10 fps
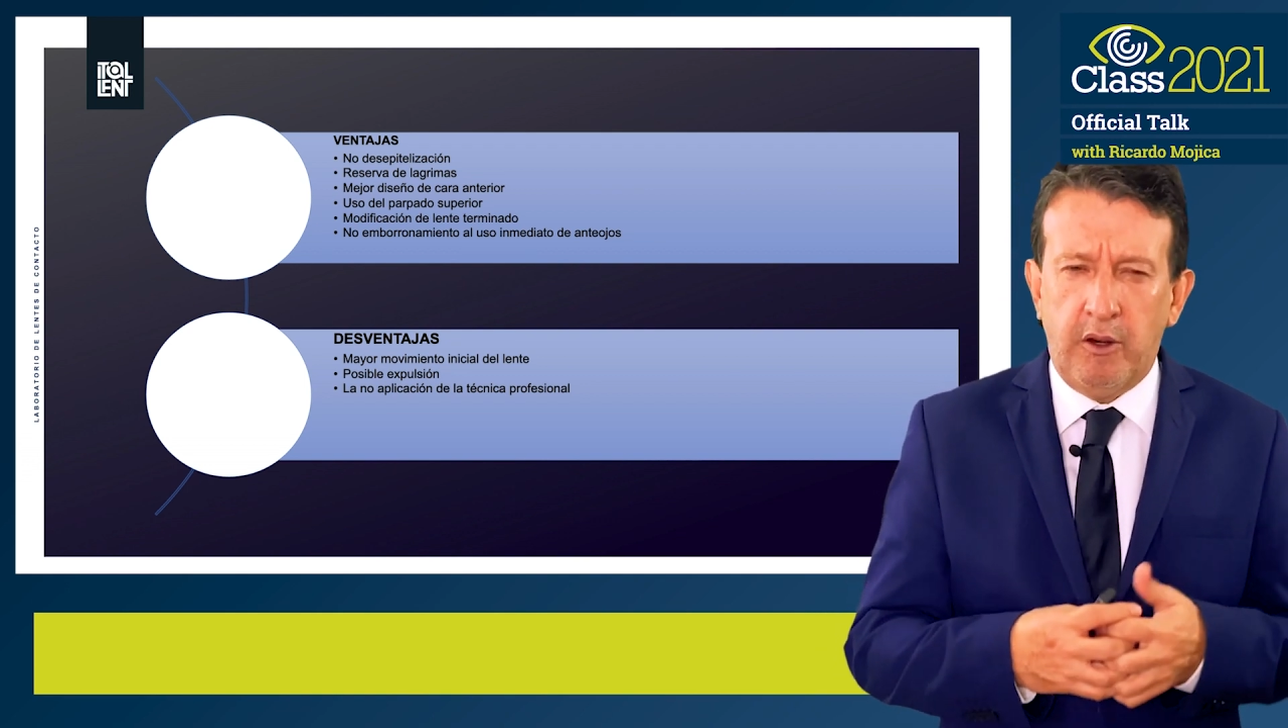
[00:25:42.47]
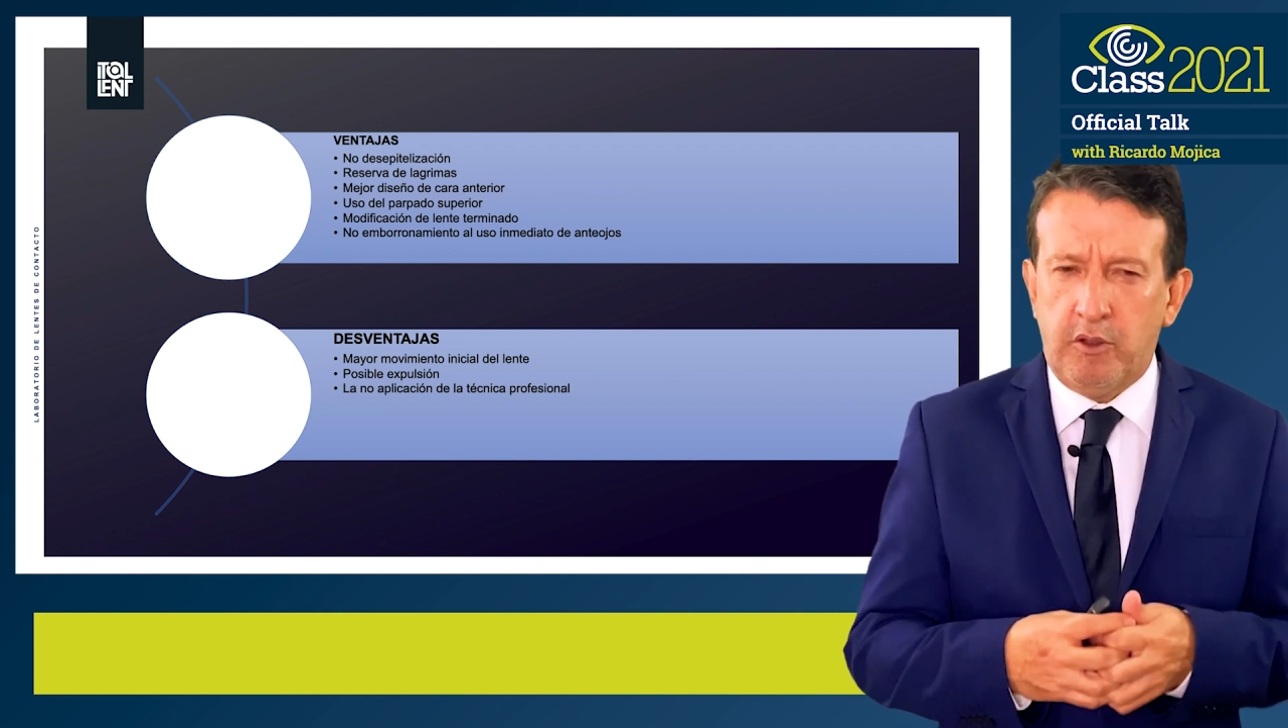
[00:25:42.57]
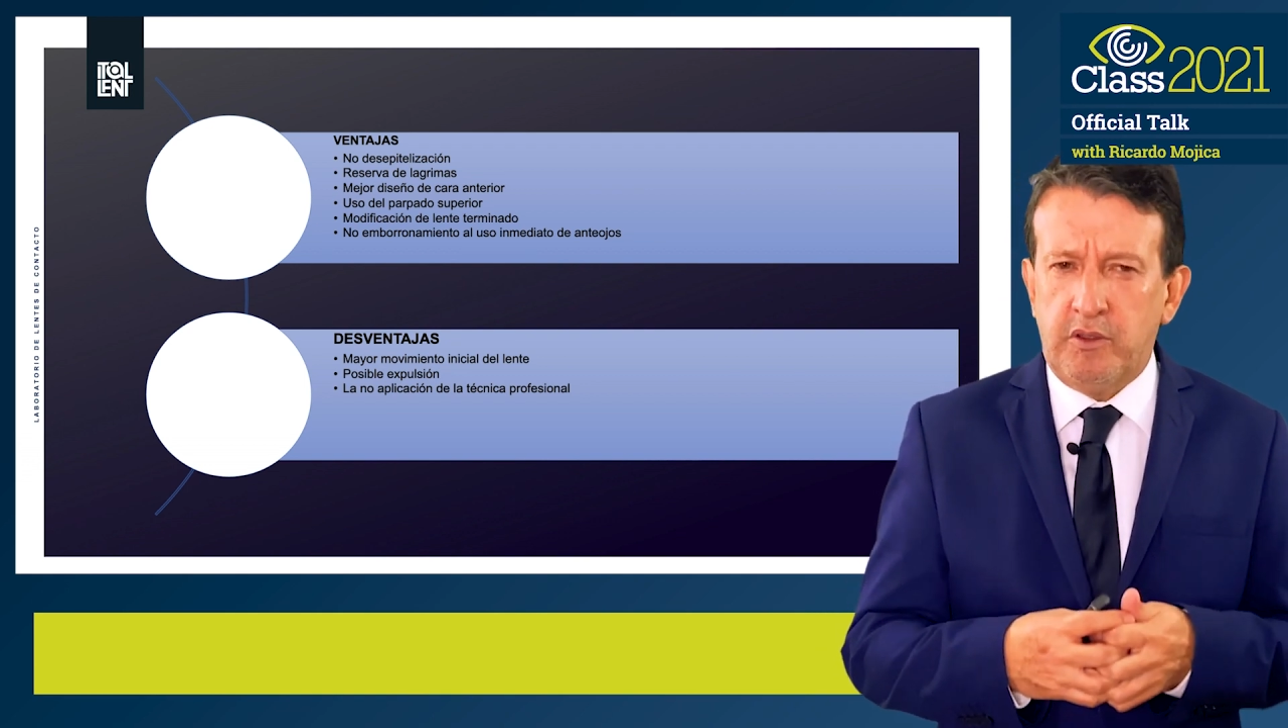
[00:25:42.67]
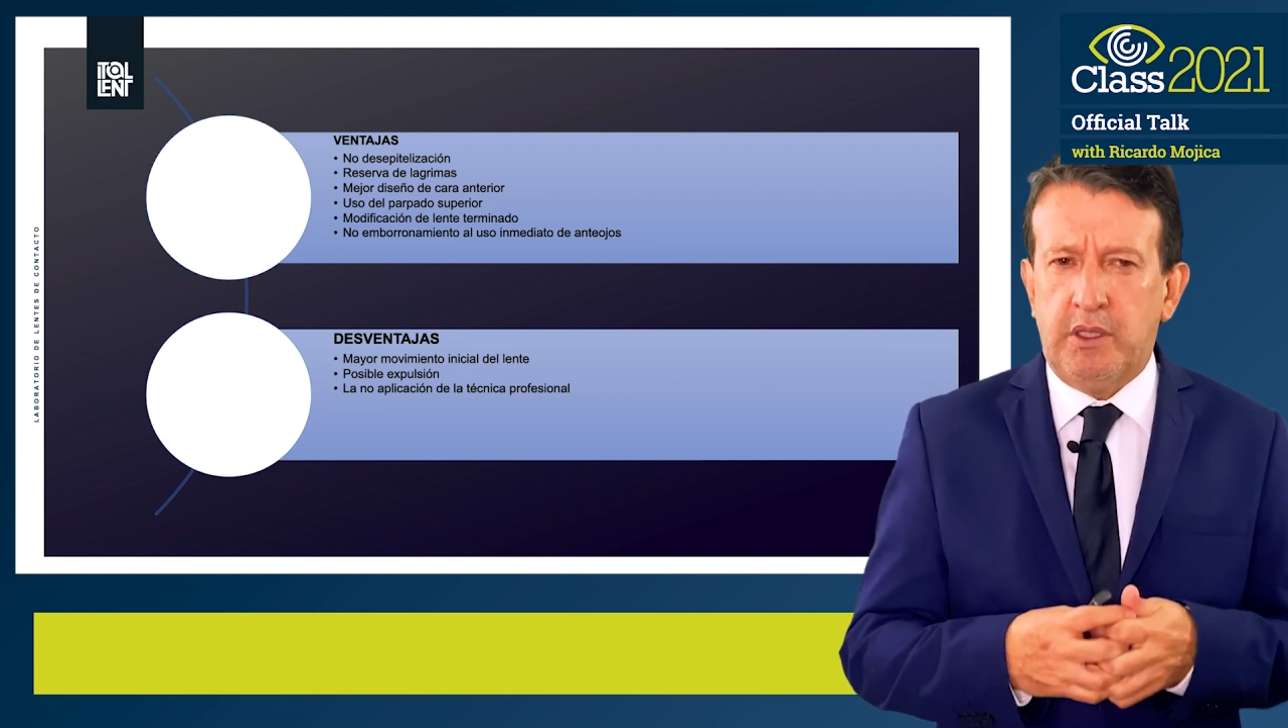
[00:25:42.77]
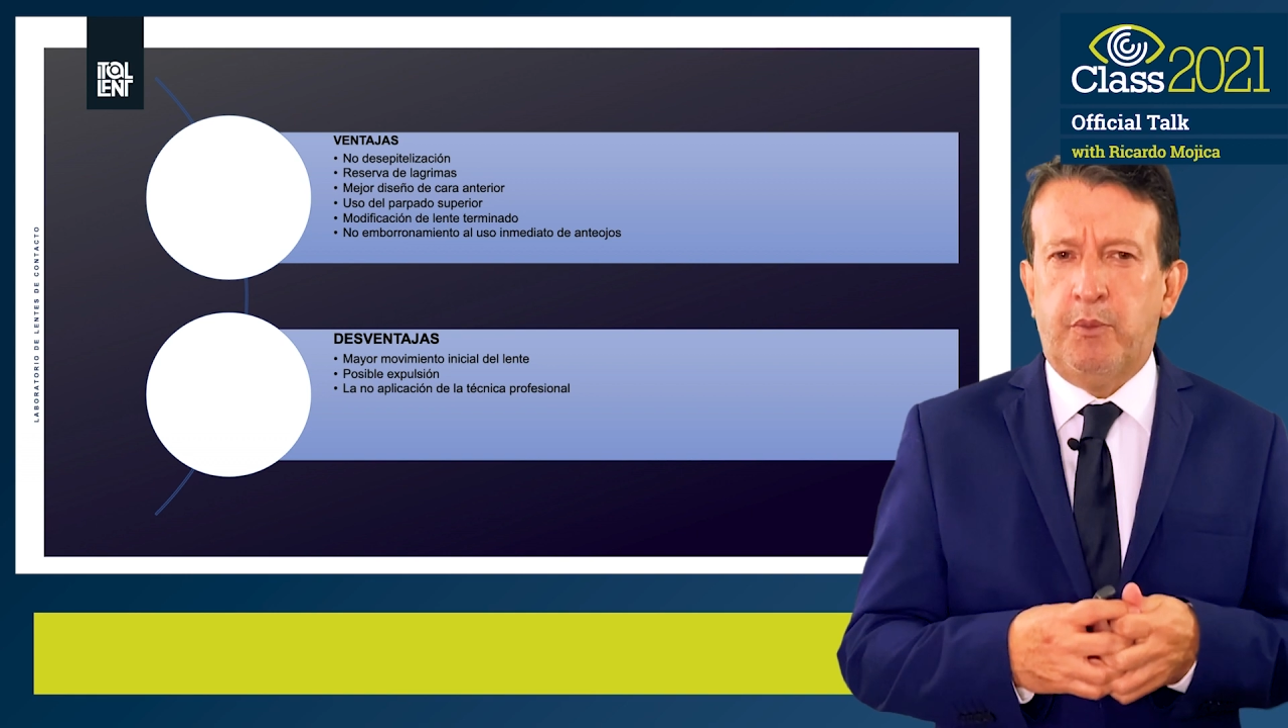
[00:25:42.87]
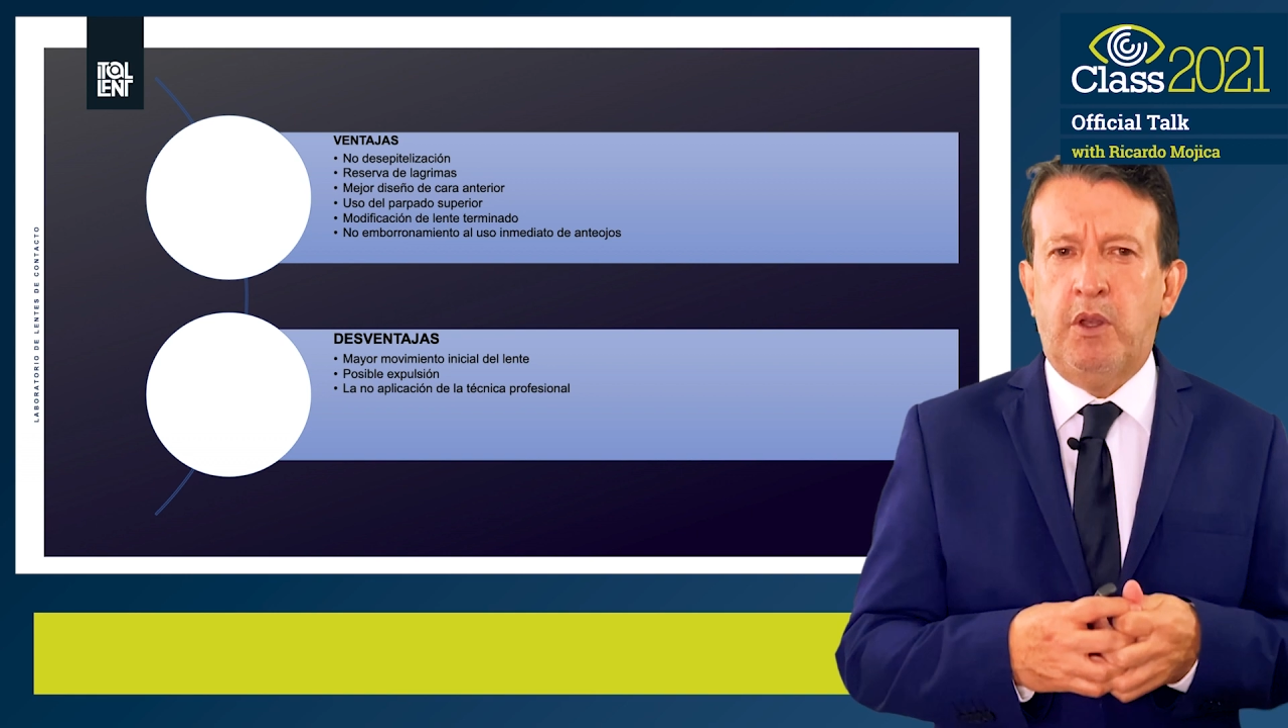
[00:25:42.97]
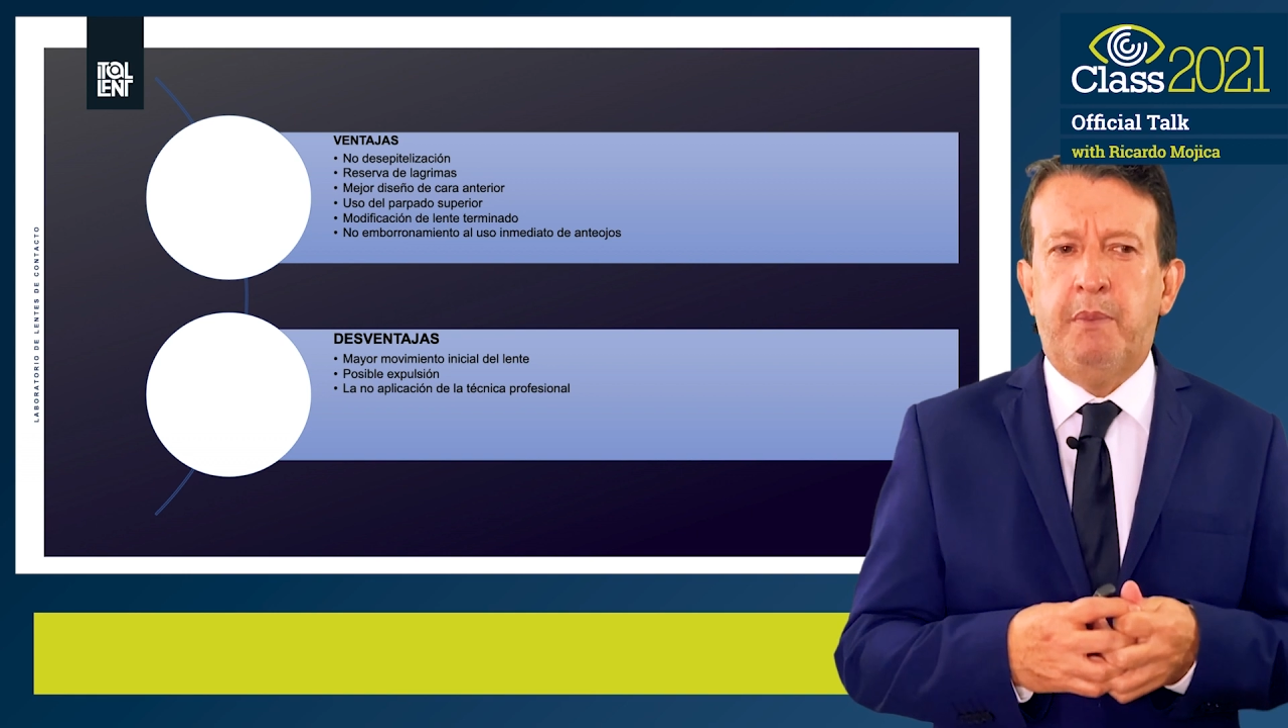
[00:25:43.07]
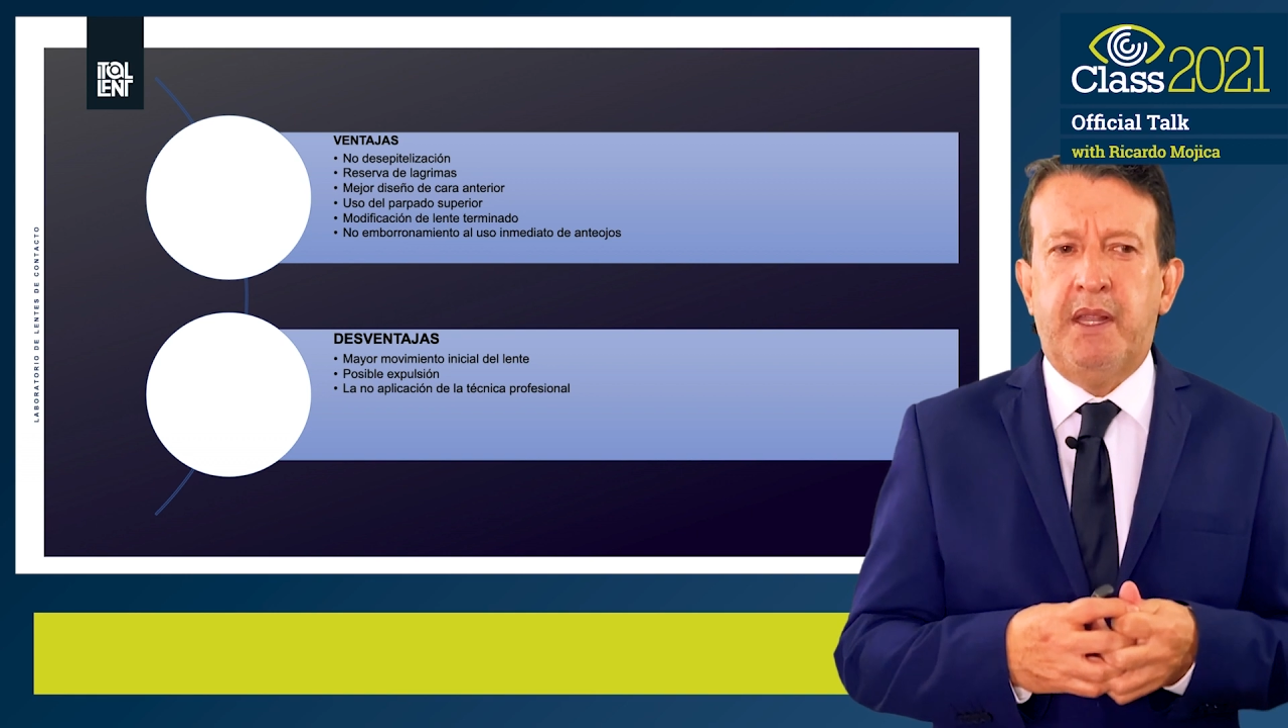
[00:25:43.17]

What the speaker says: they realize